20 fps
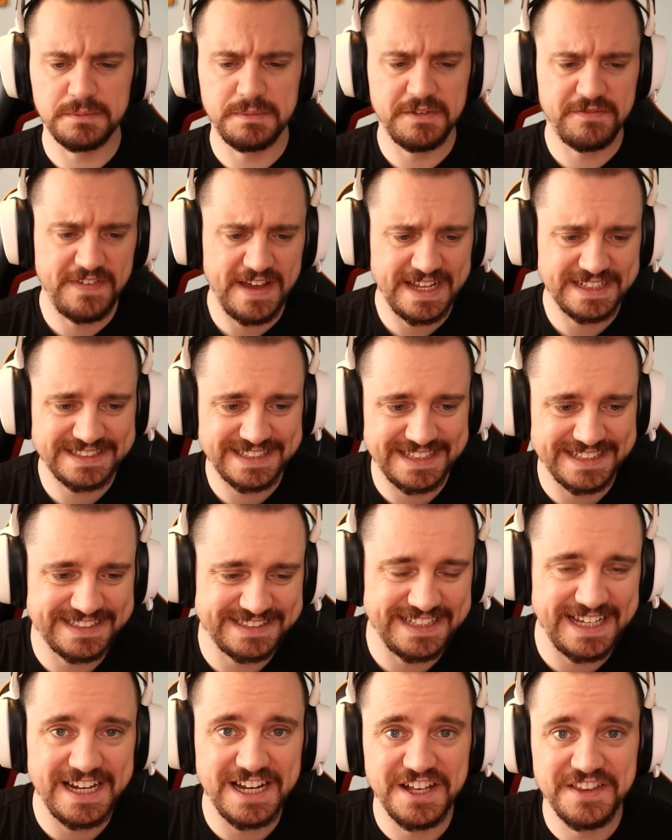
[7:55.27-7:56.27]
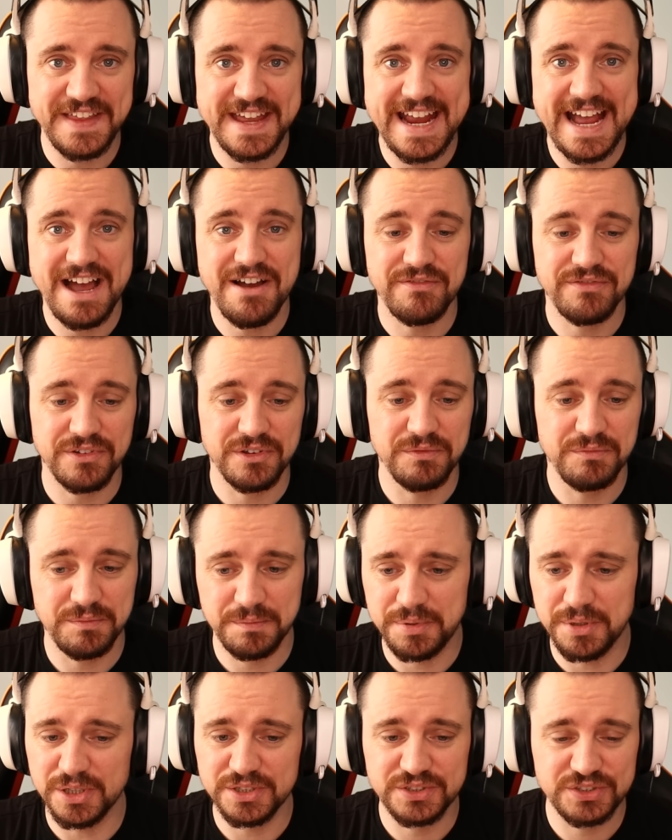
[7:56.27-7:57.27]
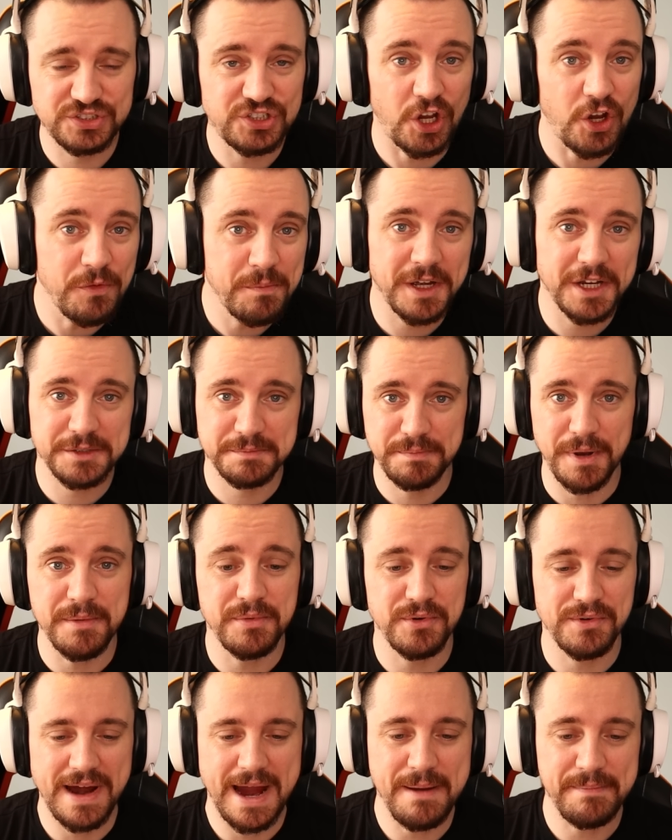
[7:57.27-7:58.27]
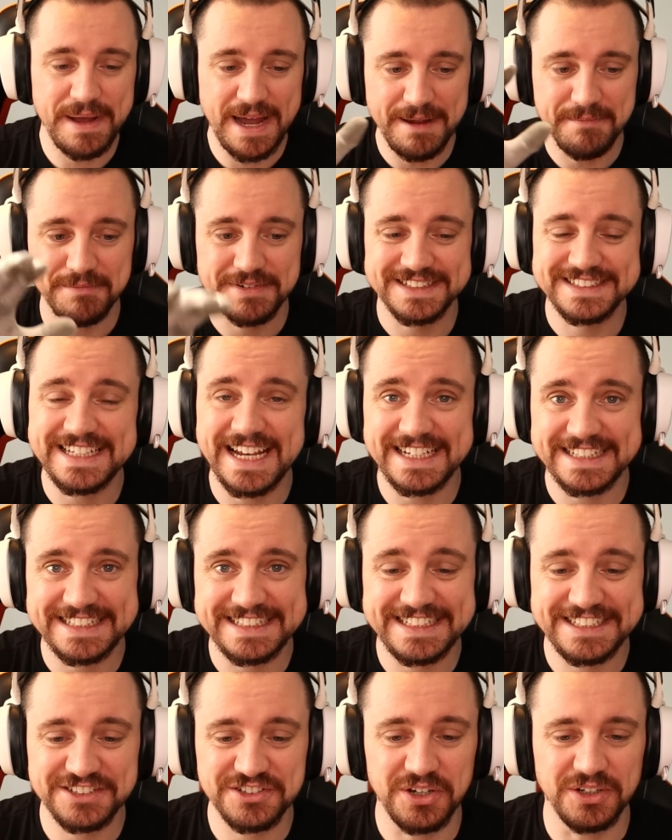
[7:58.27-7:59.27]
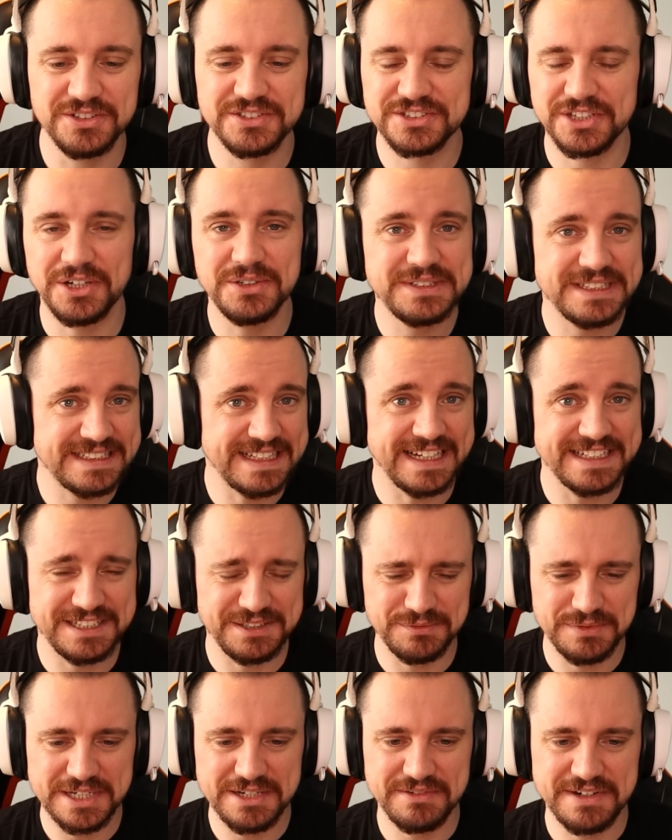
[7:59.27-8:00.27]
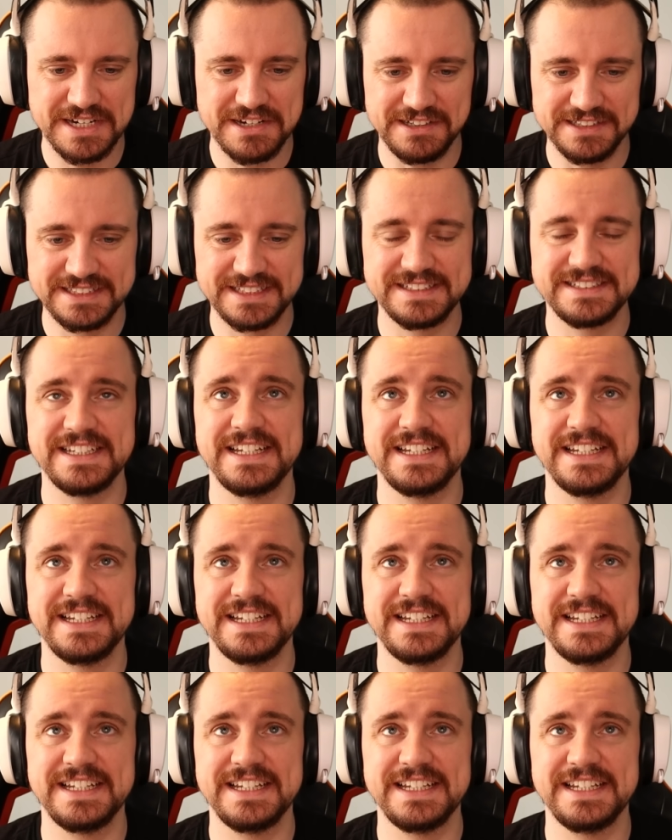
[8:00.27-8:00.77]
To be fair to the seller, they have put so much bubble wrap and protected these consoles. It's actually really, really nice to